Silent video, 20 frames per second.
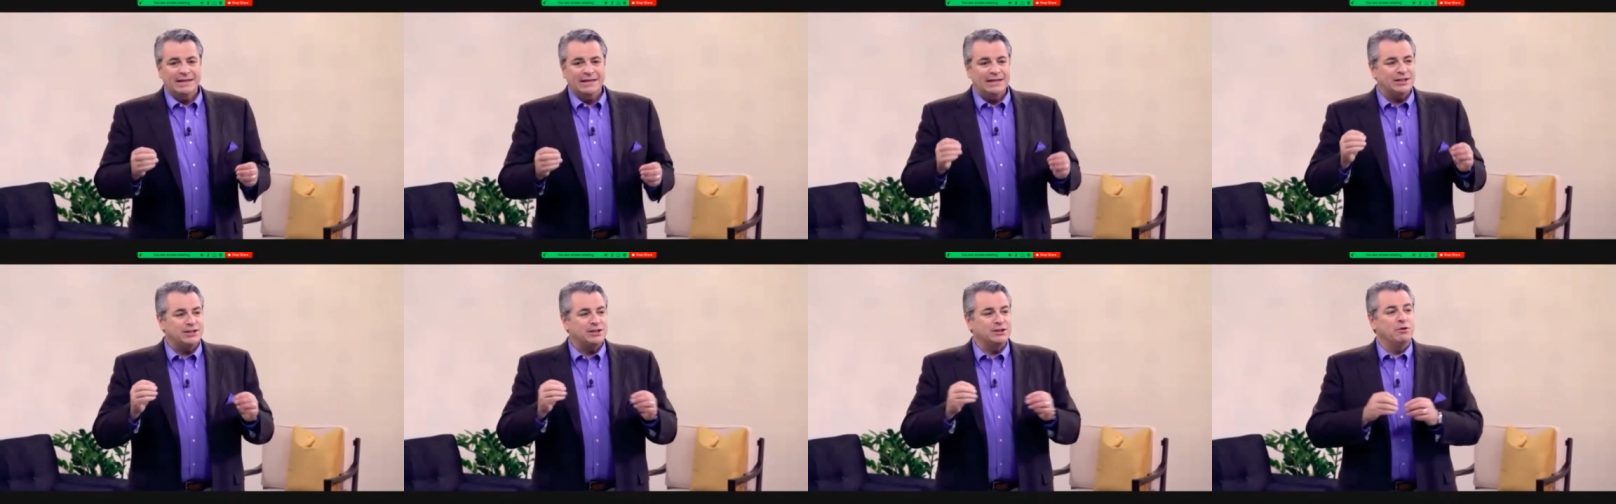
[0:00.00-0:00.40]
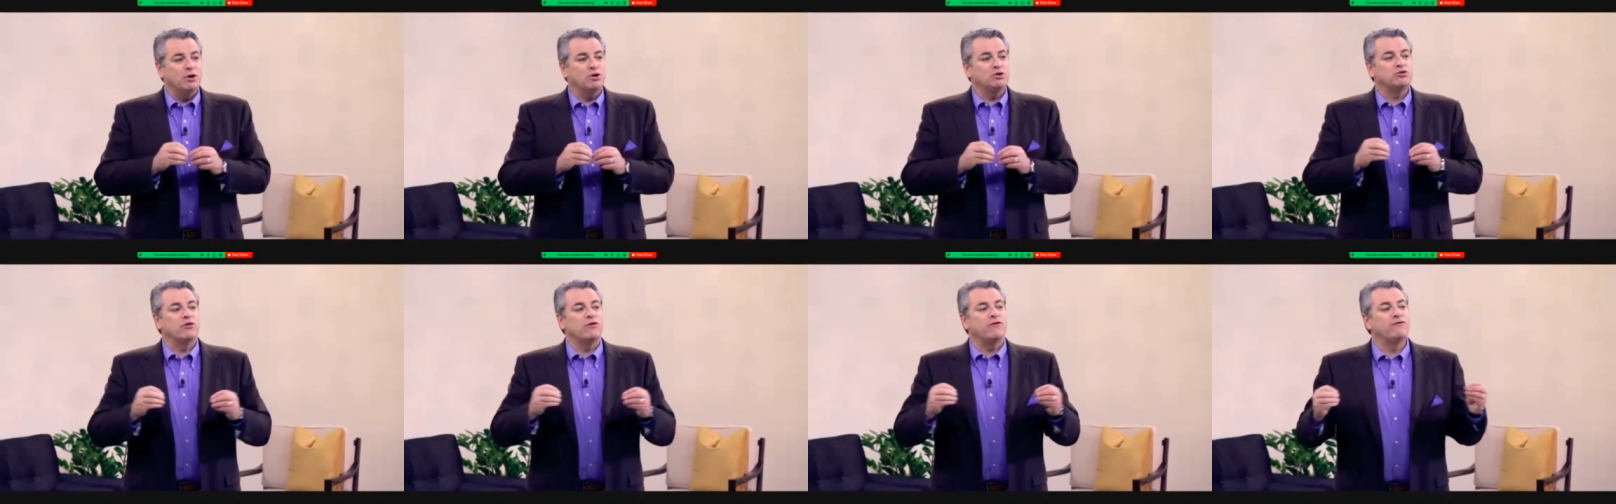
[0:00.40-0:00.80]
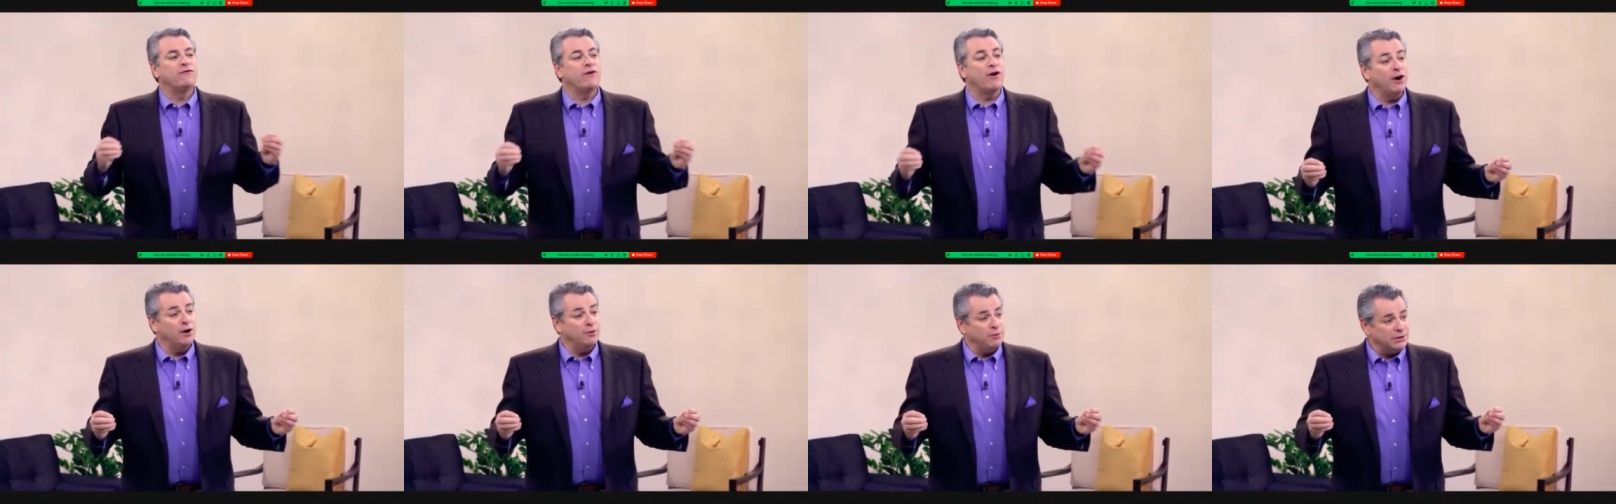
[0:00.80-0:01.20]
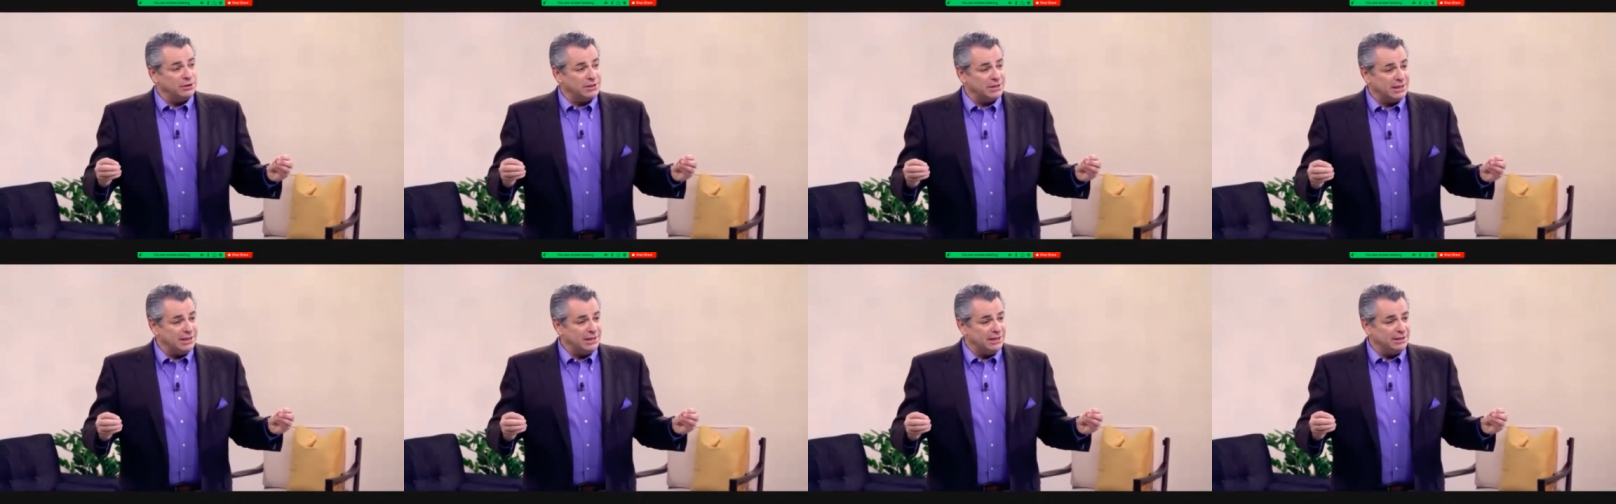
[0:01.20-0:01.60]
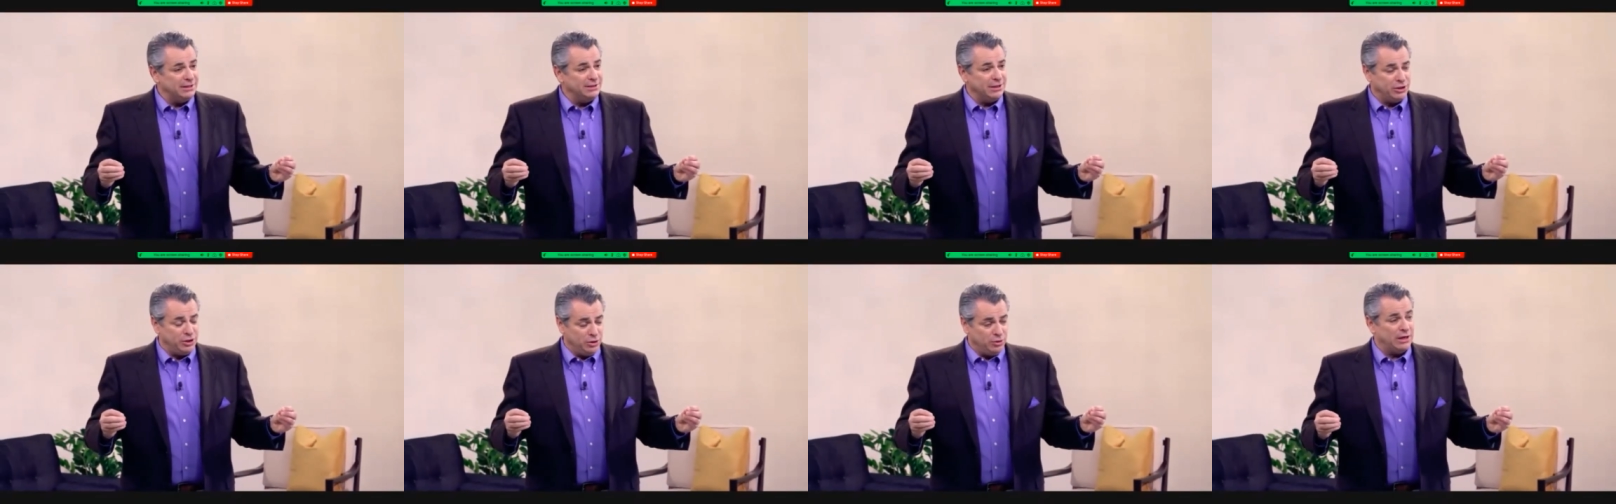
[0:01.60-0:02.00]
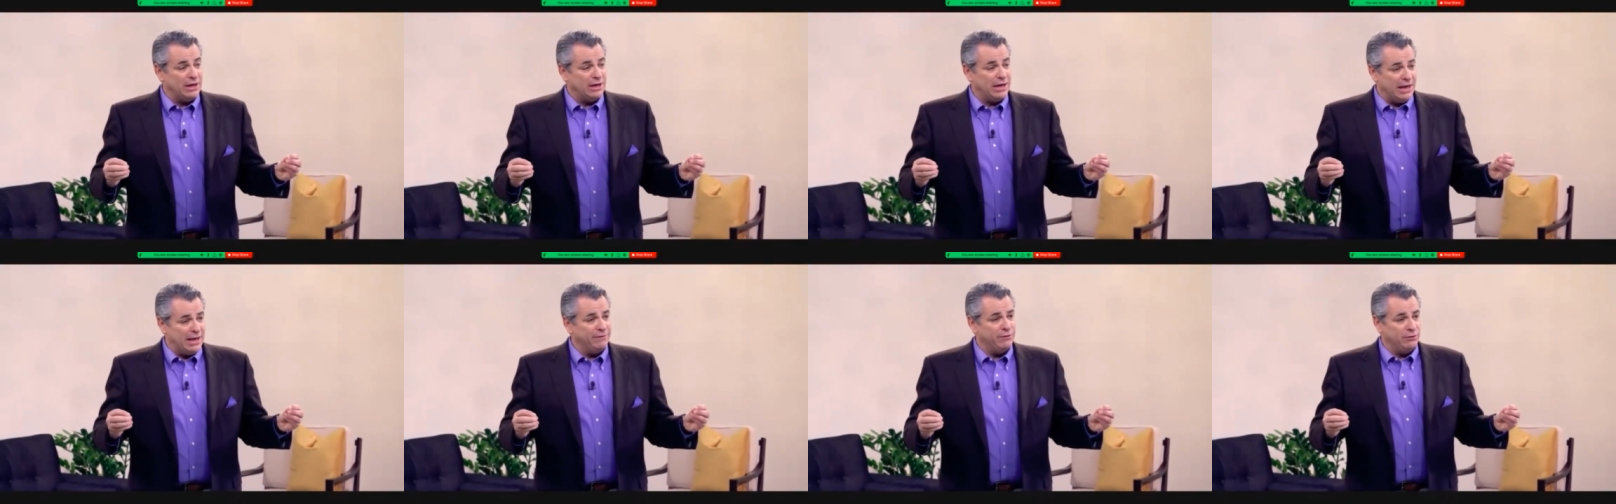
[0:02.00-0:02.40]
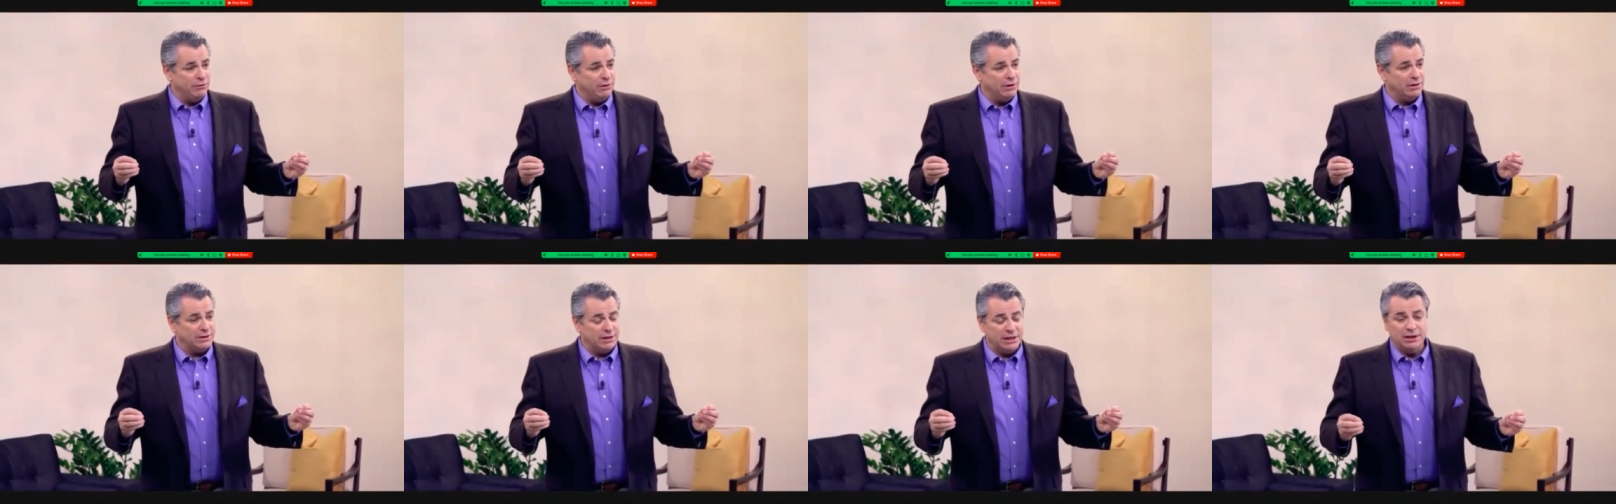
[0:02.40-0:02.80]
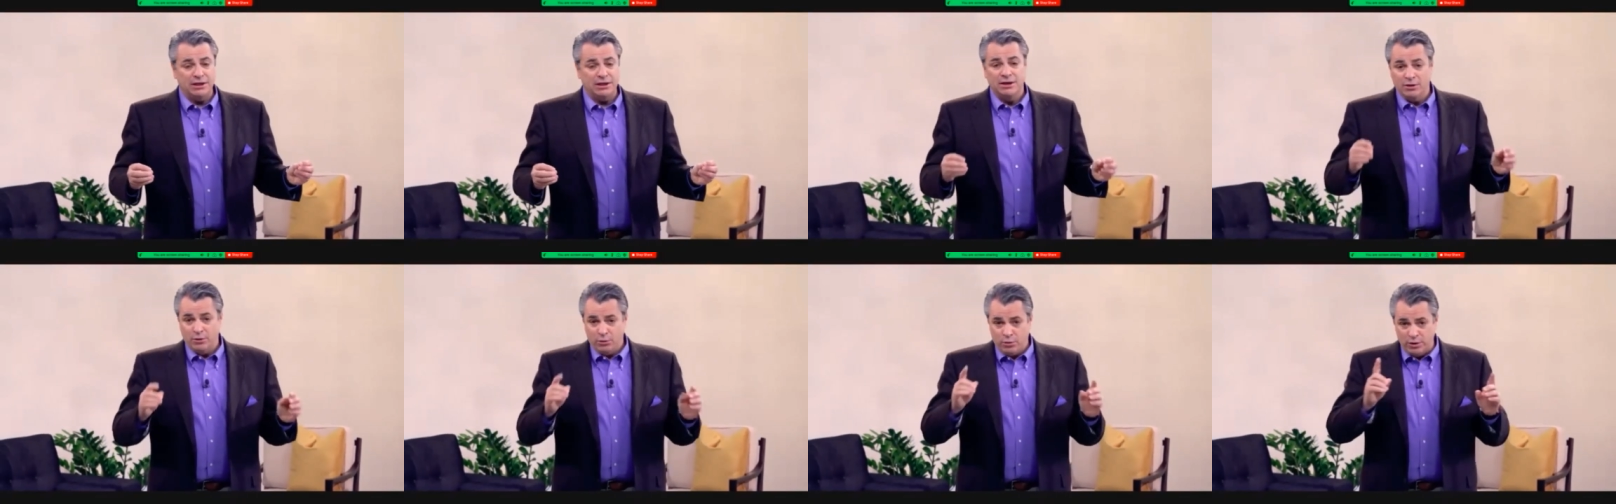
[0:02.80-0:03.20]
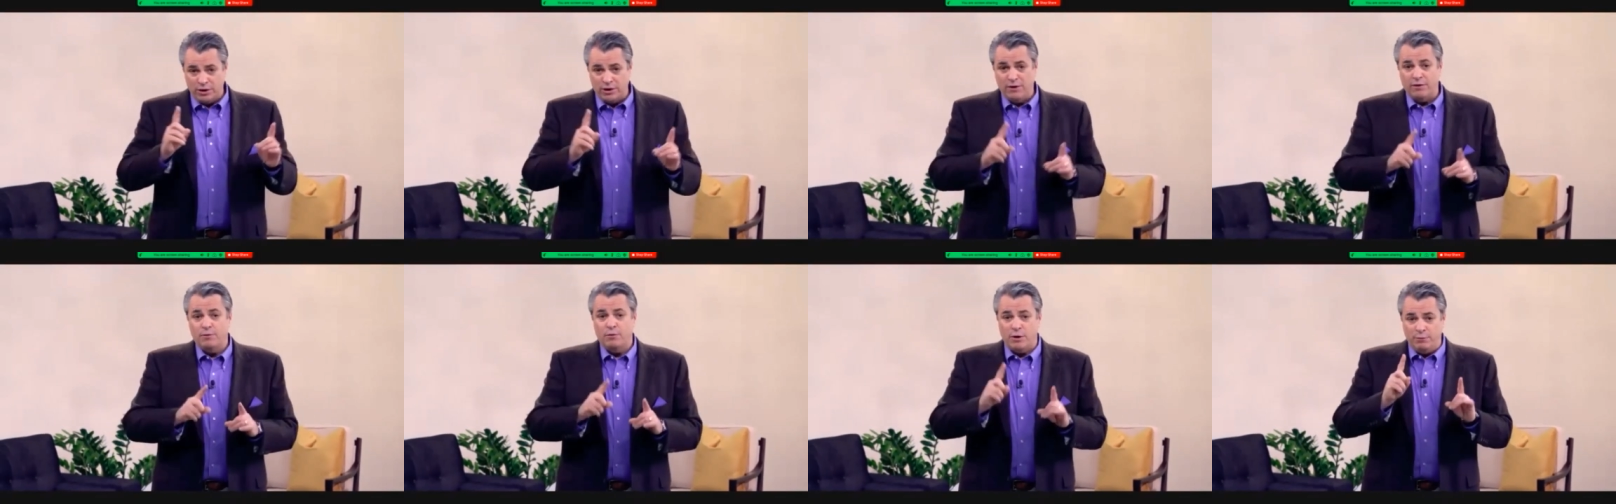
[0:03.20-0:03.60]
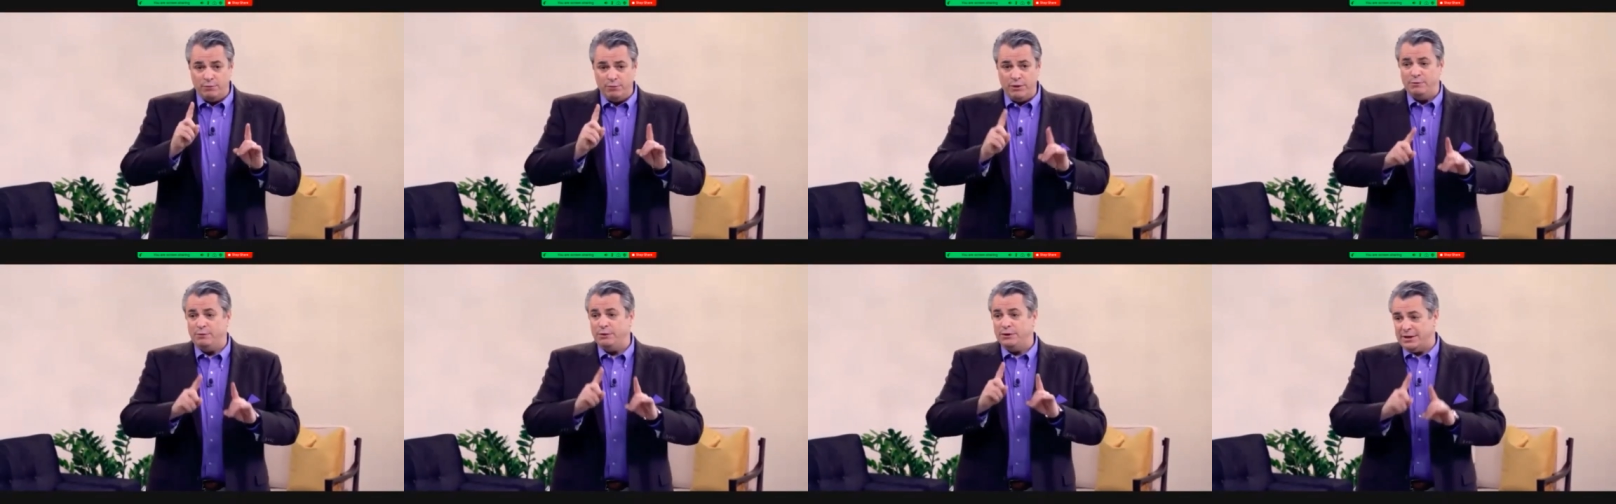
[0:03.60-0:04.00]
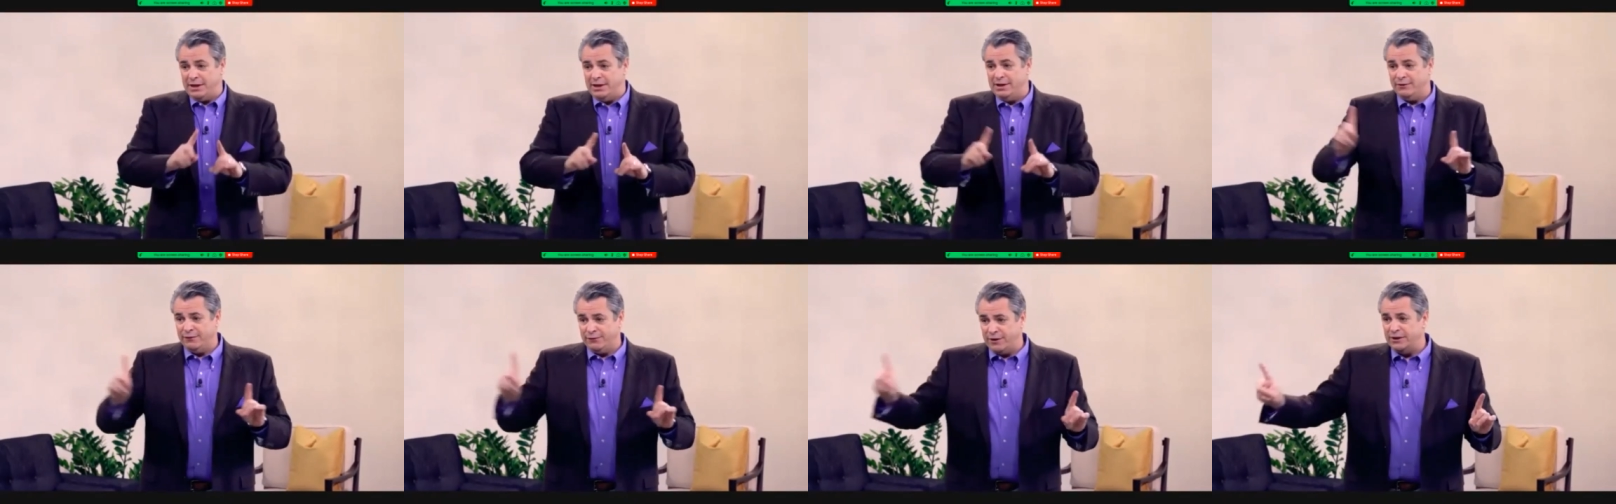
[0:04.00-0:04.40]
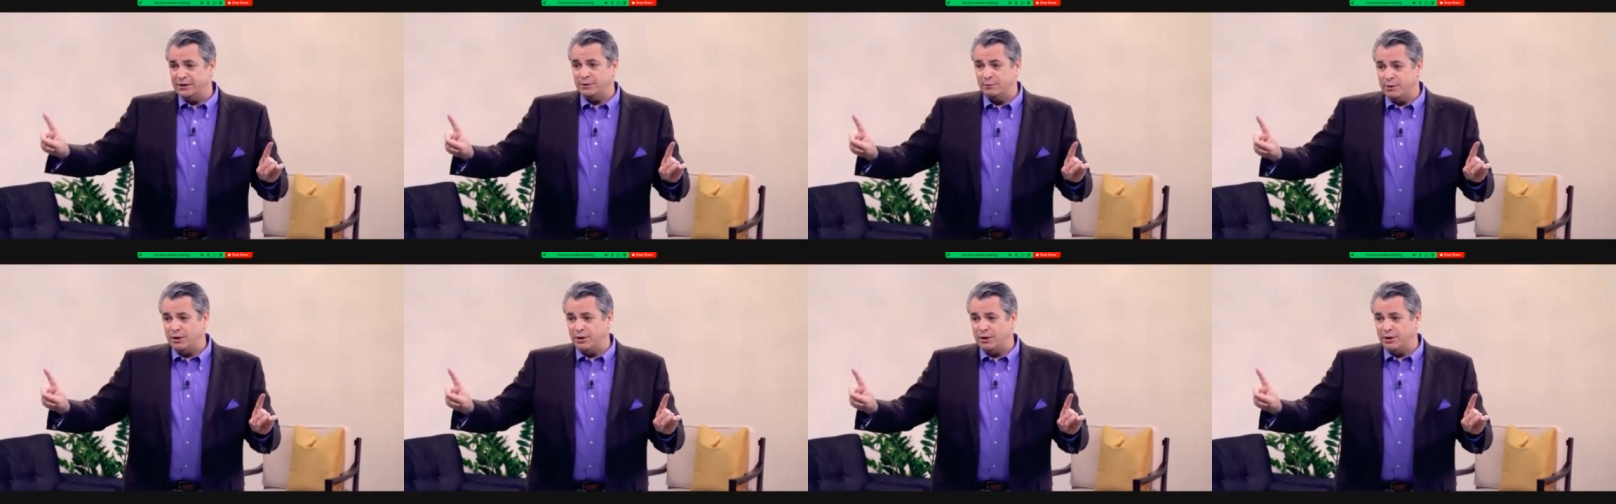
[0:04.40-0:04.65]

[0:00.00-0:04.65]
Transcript: It's the most referable skill that you can have in real estate when people tell their friends